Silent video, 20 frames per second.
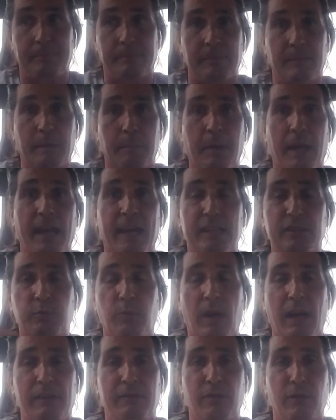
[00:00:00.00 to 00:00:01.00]
My
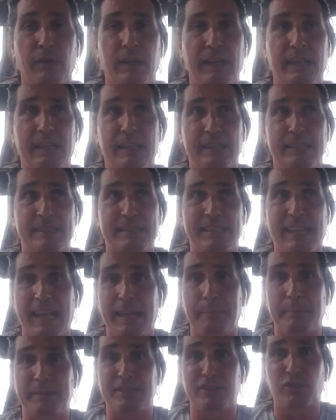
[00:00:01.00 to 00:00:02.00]
ex-wife, her Indian's
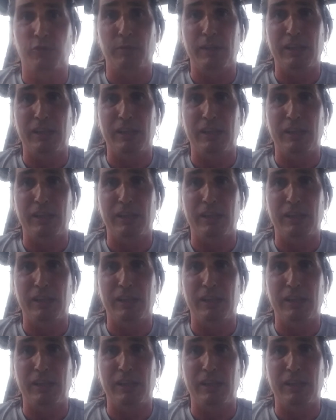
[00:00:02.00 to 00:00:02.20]
name is 3